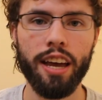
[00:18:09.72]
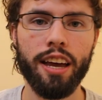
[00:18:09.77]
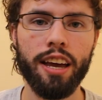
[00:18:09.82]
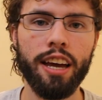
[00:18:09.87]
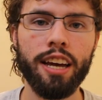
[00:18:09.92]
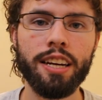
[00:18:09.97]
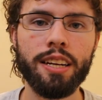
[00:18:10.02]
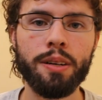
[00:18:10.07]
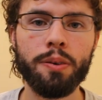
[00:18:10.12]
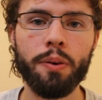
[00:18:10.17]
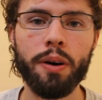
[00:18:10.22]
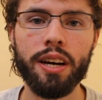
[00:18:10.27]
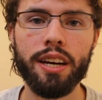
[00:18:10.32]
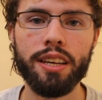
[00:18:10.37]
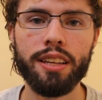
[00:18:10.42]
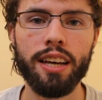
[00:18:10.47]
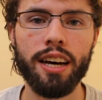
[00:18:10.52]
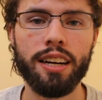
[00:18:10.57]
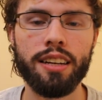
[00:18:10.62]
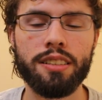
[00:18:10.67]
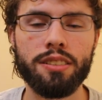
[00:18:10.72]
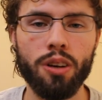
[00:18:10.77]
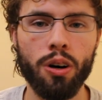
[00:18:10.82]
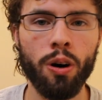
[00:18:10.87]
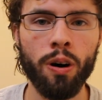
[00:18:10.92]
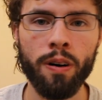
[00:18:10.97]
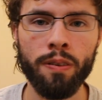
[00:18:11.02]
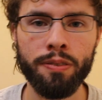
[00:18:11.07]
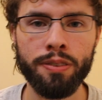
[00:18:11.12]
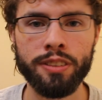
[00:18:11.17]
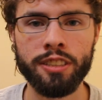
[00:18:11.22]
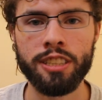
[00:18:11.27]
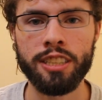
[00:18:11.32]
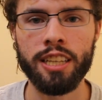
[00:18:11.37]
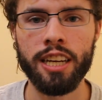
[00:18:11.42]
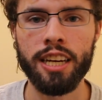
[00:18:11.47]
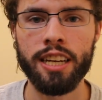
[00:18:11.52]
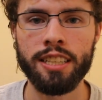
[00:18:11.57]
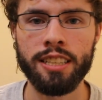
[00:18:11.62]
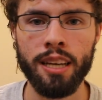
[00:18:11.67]
Anyway, that is all for
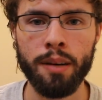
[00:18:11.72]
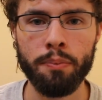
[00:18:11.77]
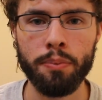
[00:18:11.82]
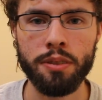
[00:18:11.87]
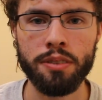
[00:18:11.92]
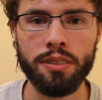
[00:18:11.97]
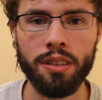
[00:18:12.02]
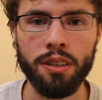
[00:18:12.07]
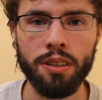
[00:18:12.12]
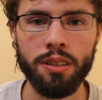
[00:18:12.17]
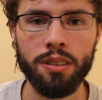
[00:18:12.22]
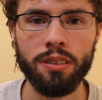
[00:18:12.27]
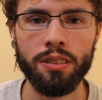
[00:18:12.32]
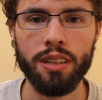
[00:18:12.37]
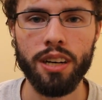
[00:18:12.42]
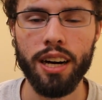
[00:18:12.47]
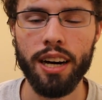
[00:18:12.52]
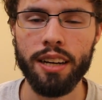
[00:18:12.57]
today's episode.